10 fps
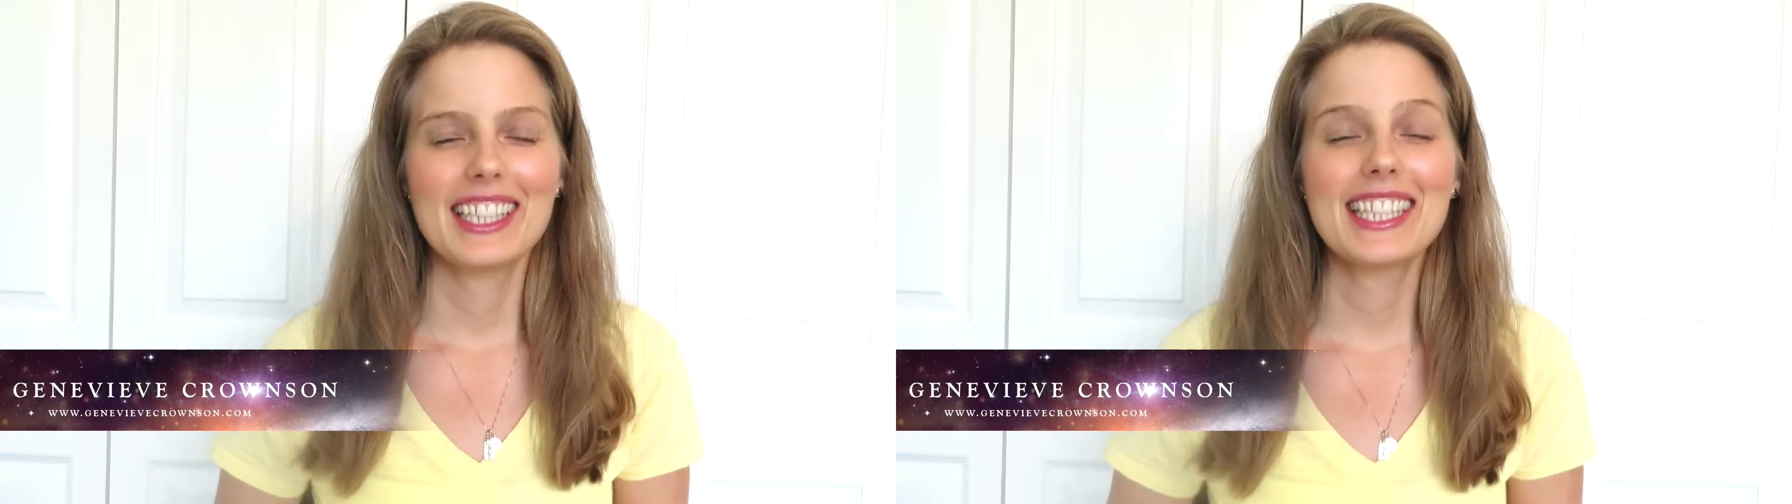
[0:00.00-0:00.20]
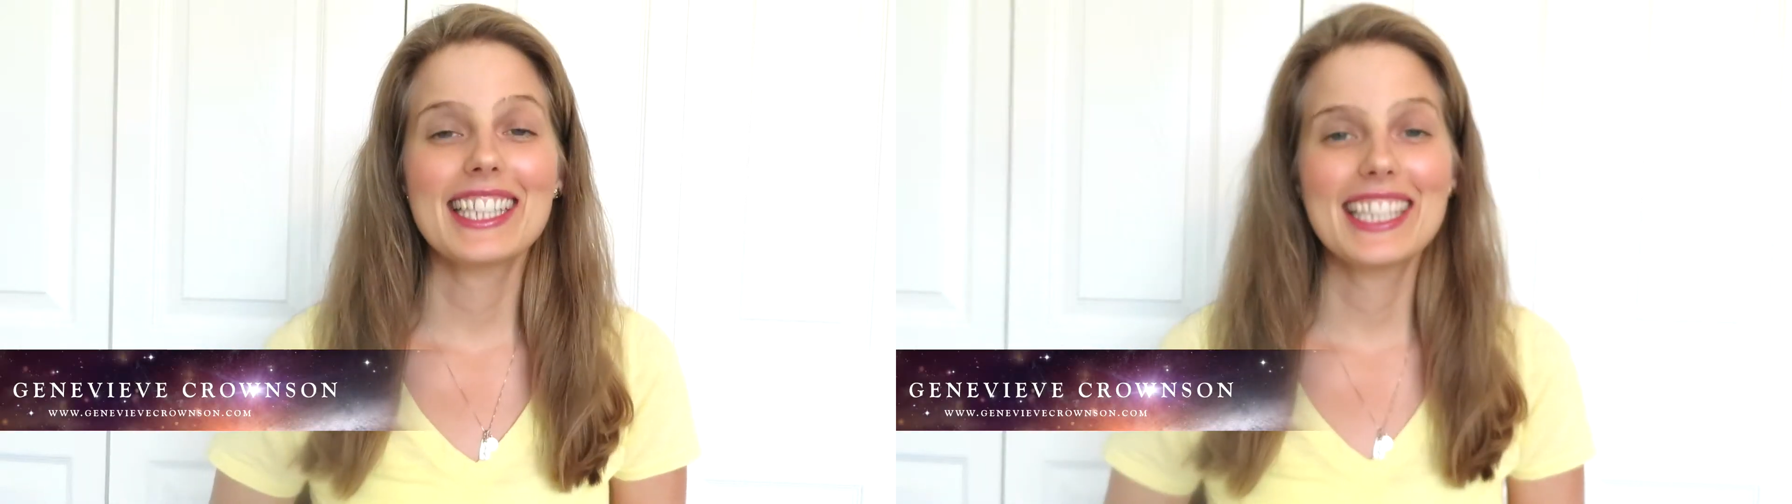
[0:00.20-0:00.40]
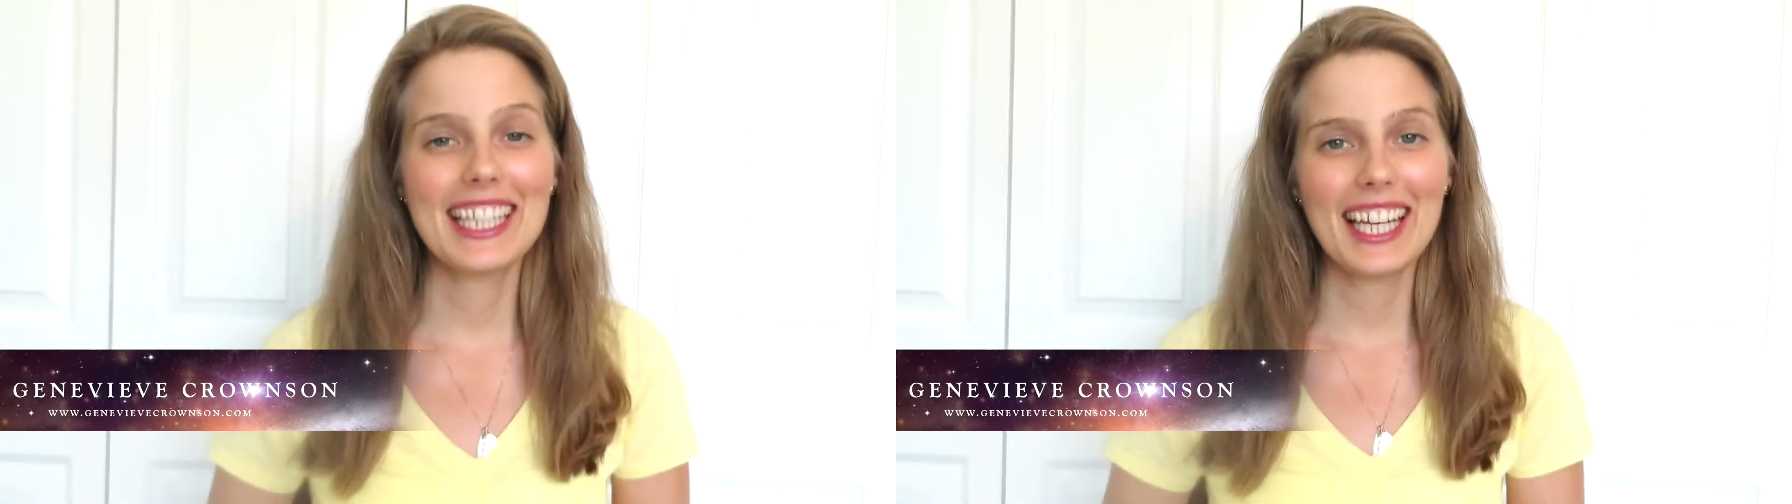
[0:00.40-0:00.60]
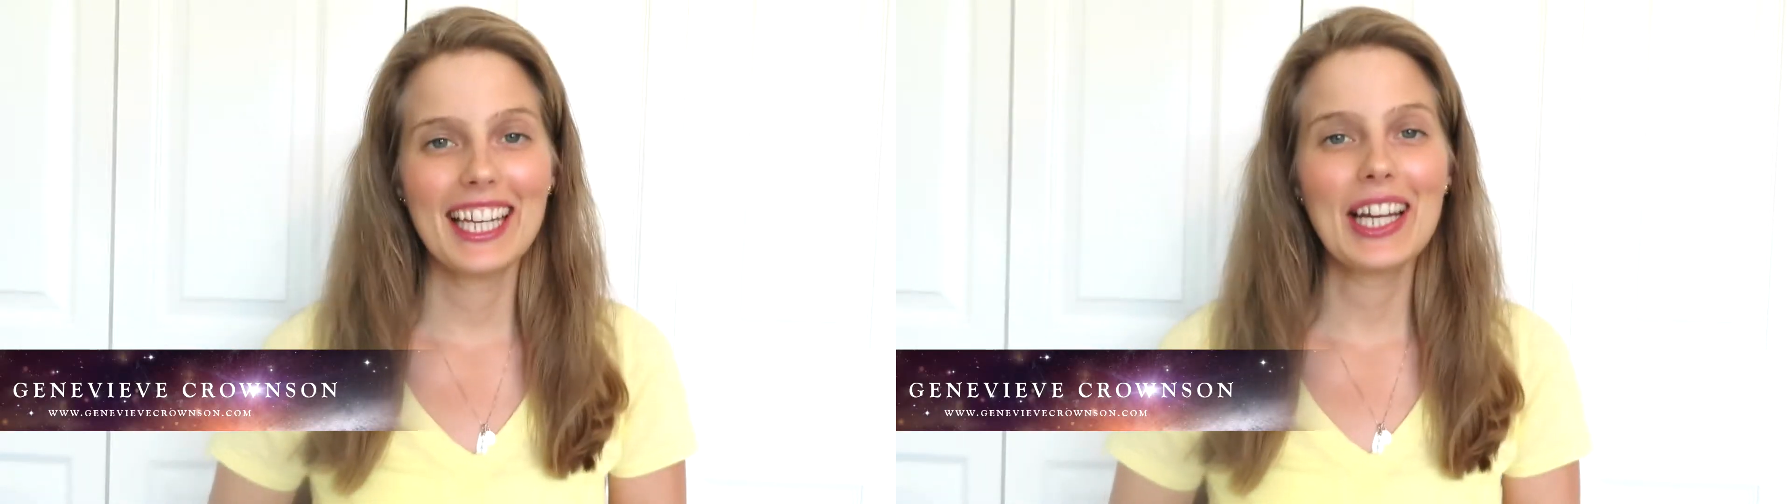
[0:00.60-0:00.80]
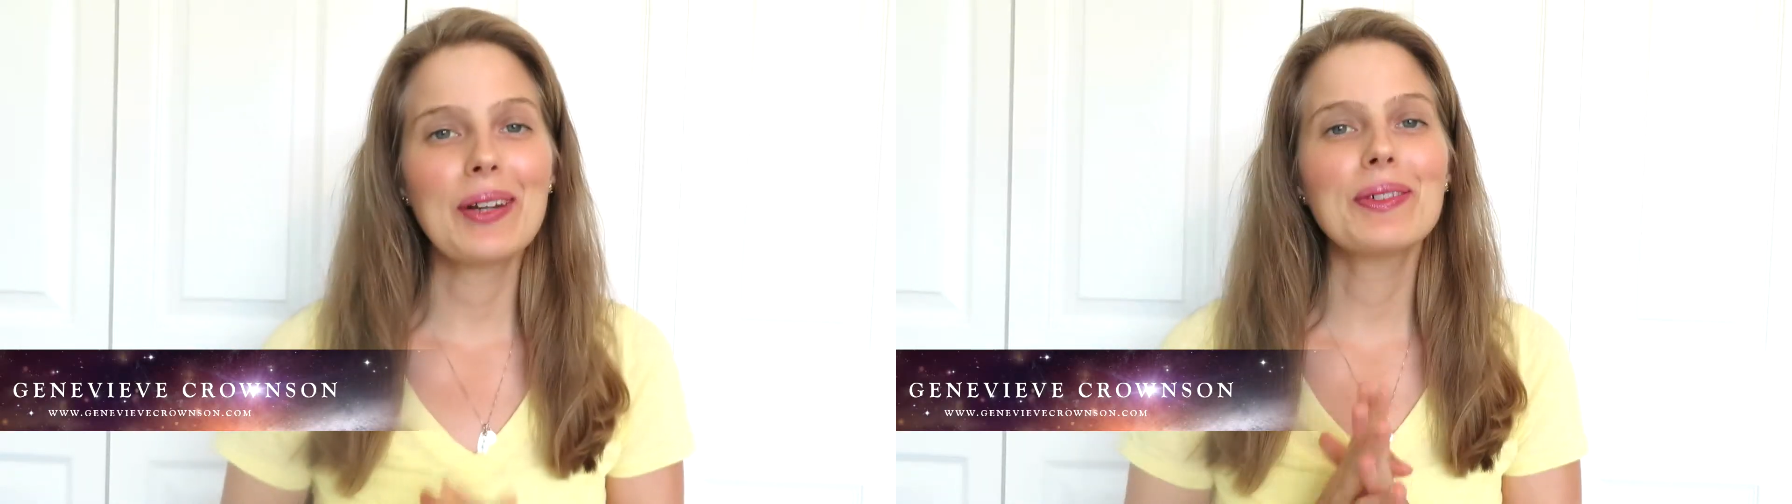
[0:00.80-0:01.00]

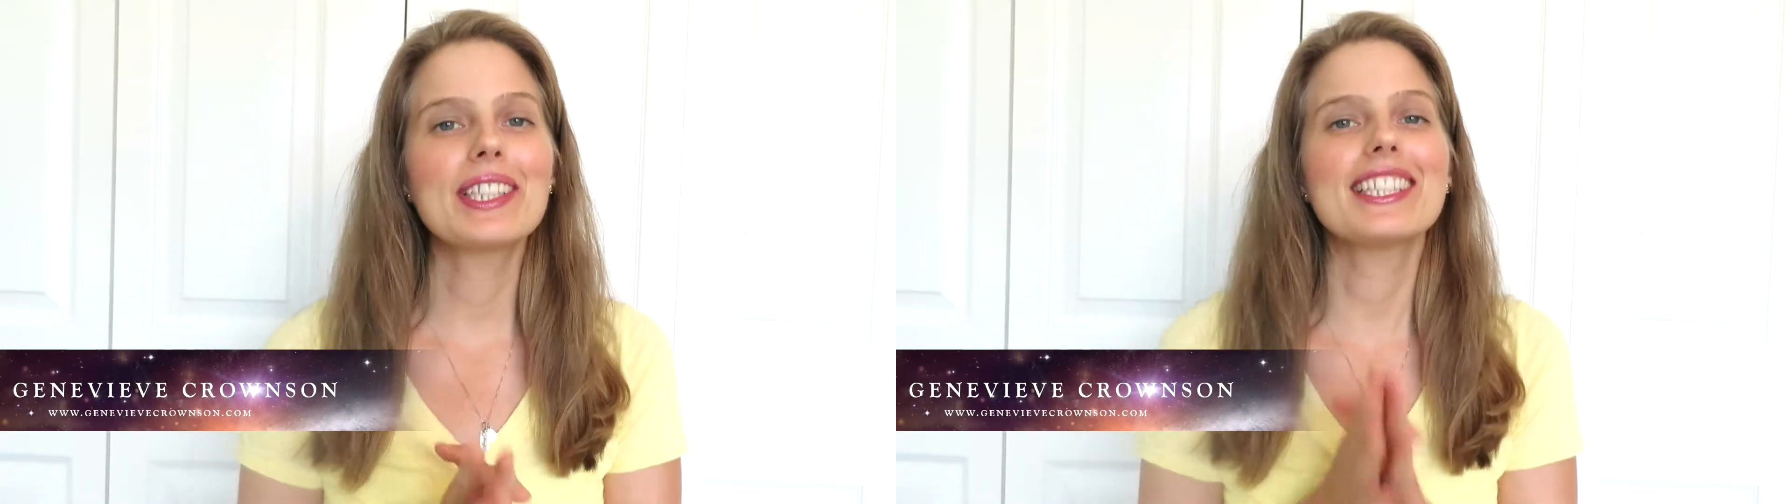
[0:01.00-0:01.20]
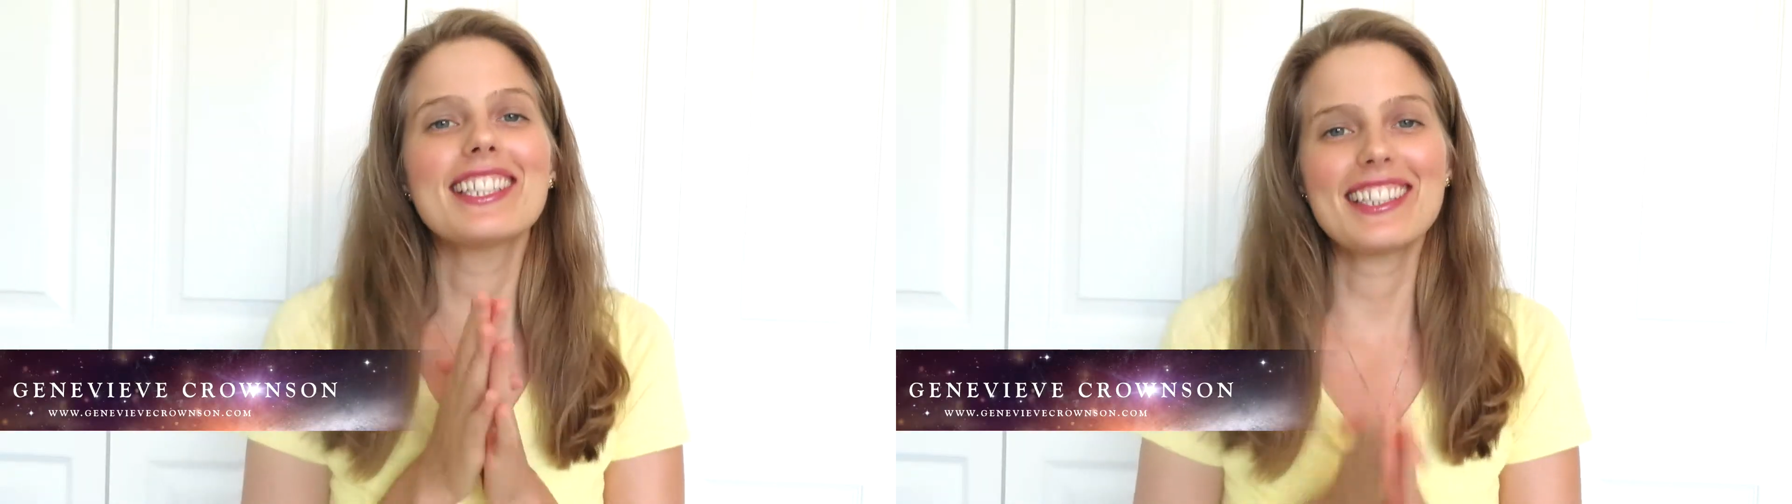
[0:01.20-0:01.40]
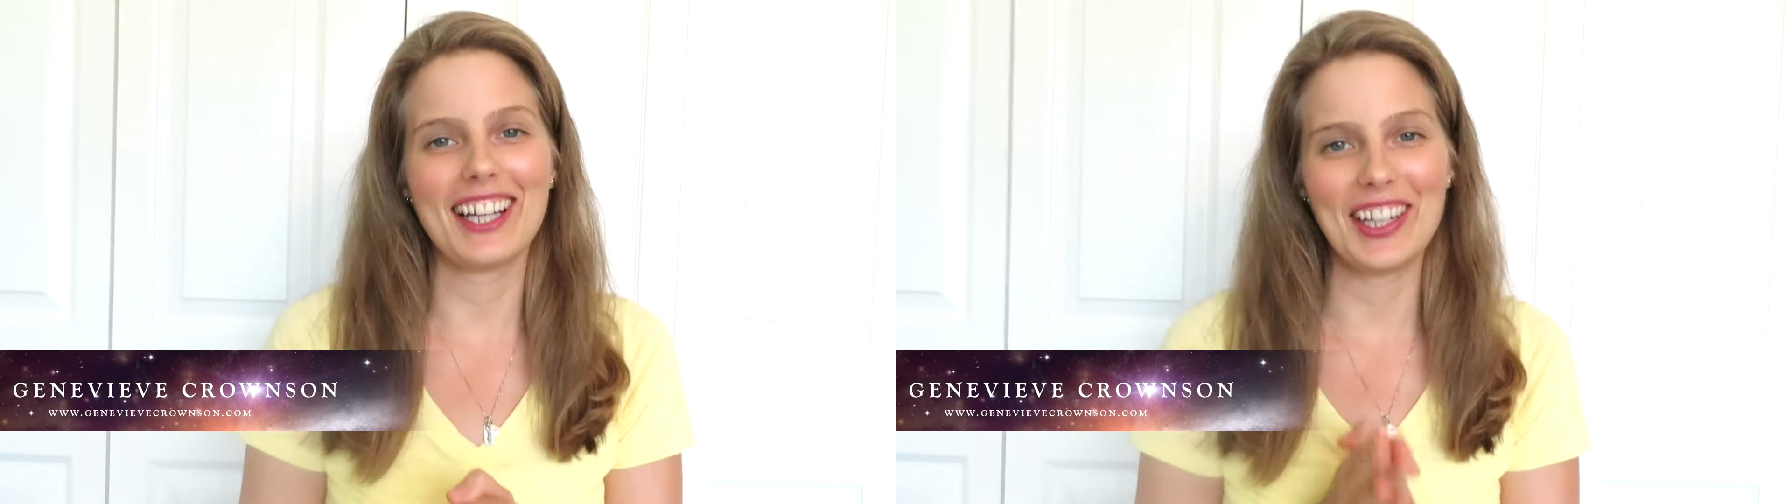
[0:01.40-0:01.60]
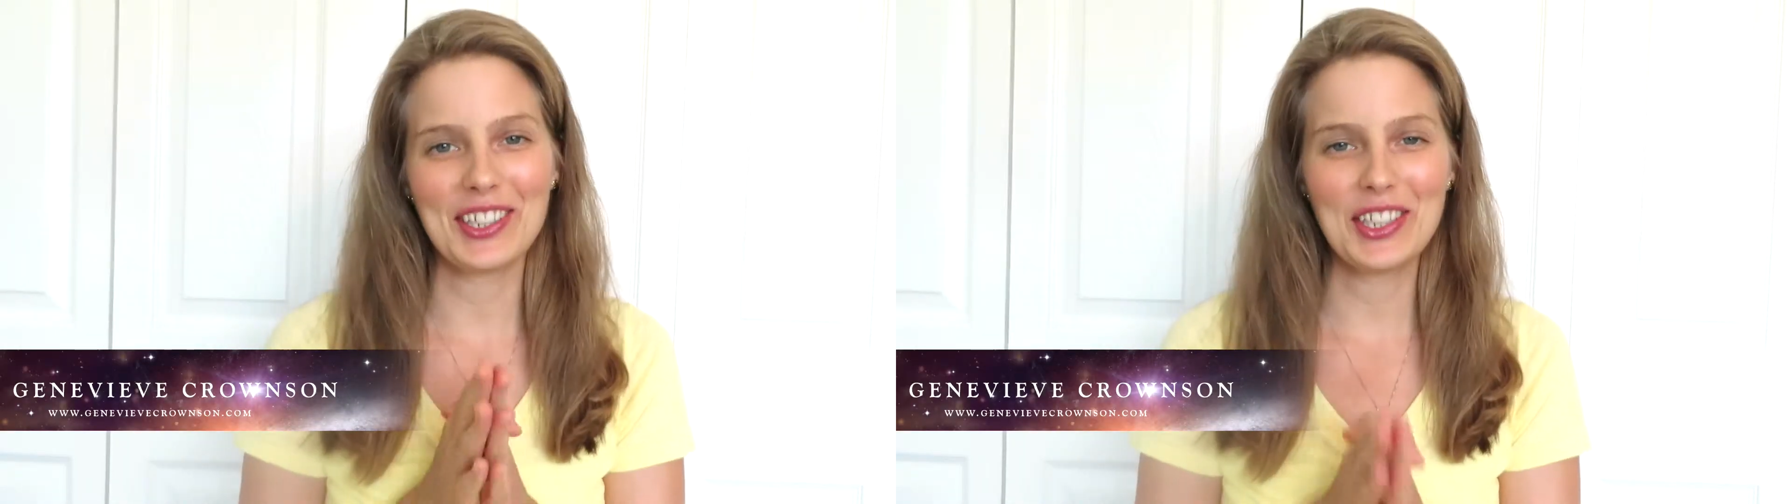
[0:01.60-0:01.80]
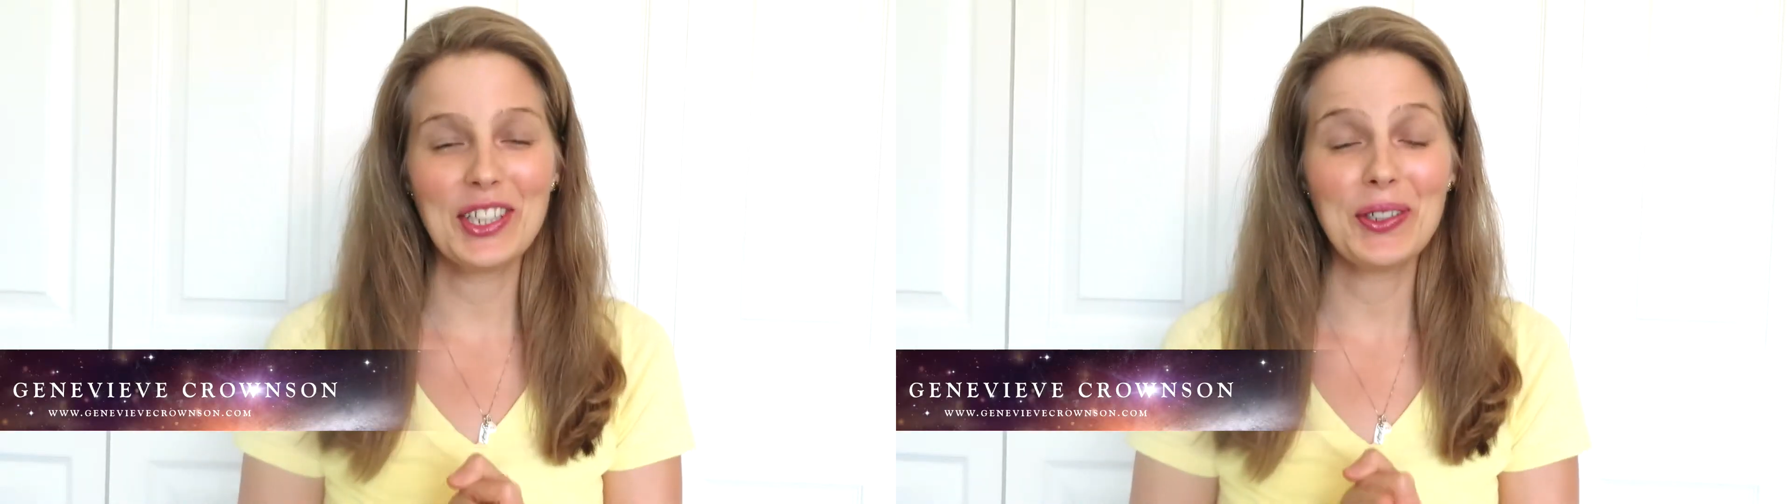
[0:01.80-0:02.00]
Today I wanted to talk to